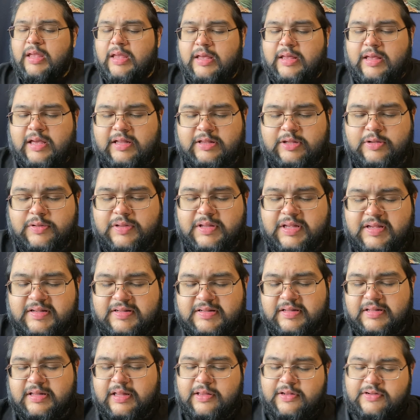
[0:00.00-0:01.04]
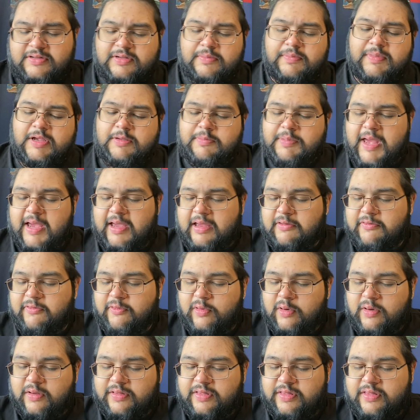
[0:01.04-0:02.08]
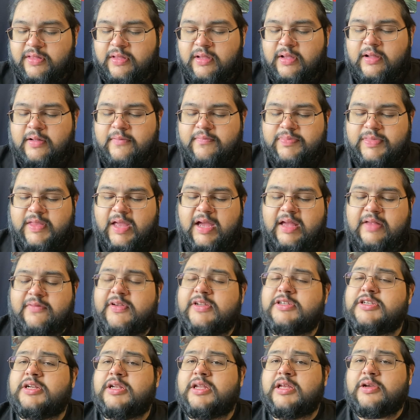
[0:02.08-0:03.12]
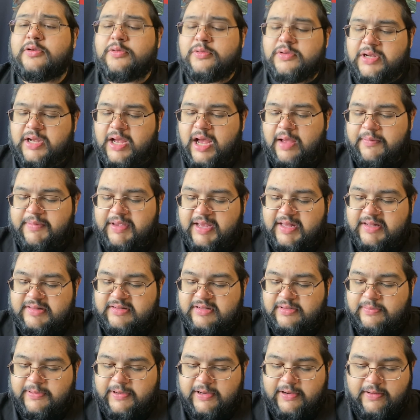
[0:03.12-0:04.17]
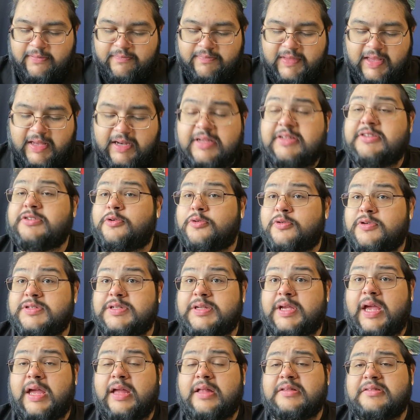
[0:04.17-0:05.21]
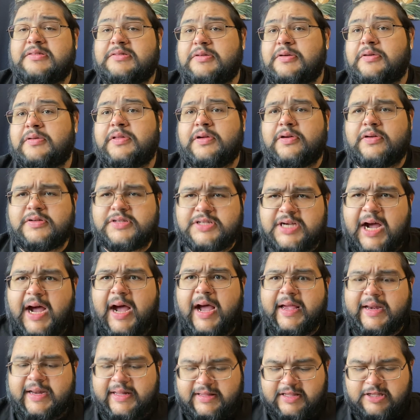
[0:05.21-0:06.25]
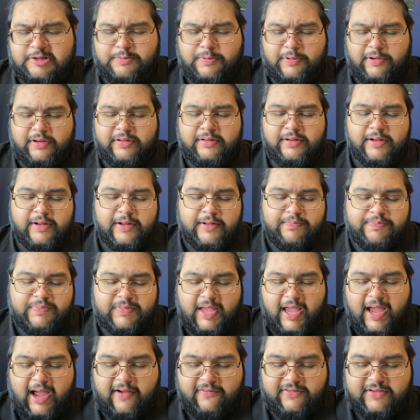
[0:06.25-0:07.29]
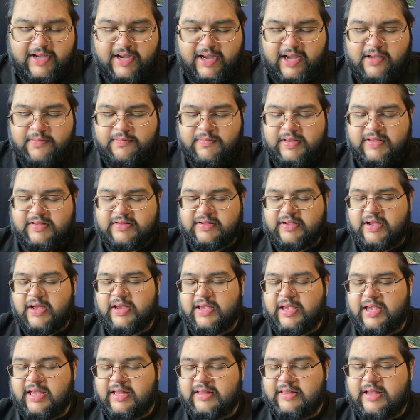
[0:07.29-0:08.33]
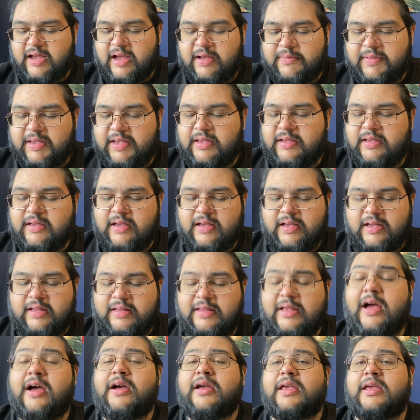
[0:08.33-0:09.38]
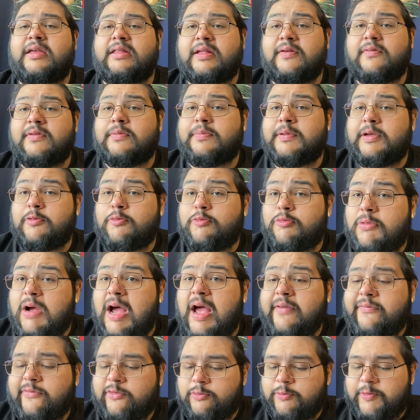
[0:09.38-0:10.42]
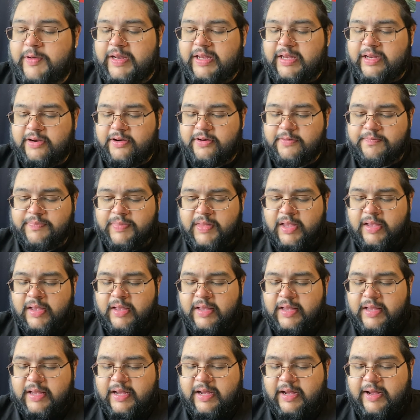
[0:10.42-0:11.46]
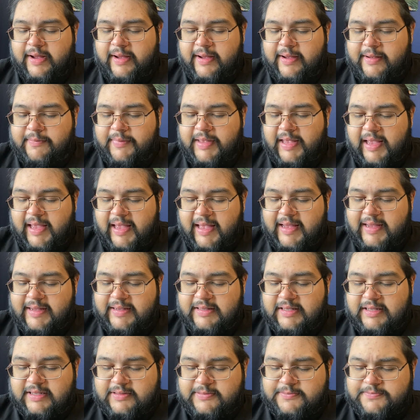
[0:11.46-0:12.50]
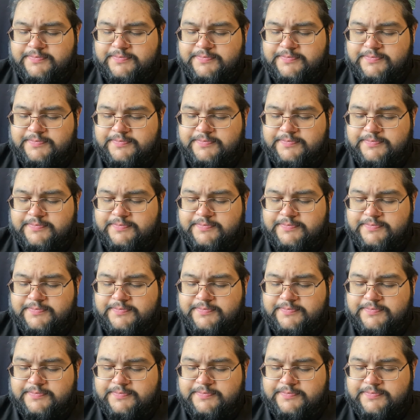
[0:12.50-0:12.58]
they do this, and then there's a big back and forth. And eventually Kunigami gets the ball, and he scores again. So they're tied at this point. Halftime, Isagi and Nami, uh, Nagi develop a rivalry here. Um, and